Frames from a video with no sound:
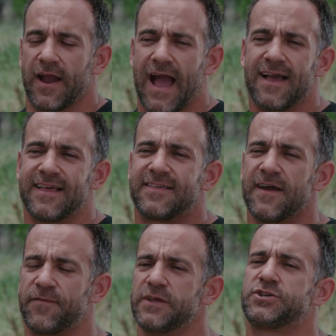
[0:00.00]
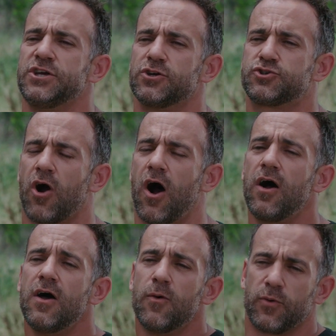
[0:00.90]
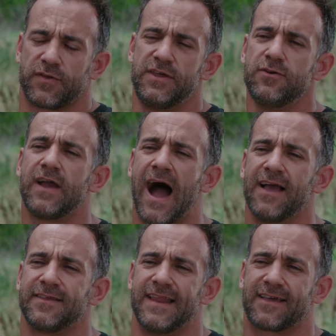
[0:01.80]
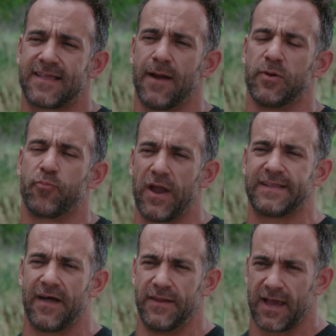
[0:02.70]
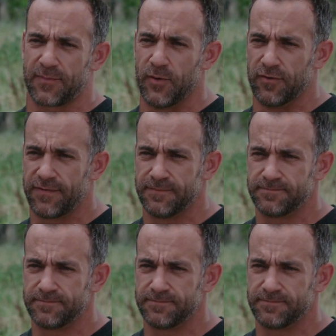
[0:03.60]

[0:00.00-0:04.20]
right, guys, that's it for the shield draw. We'll see you guys the next time we break down the next move.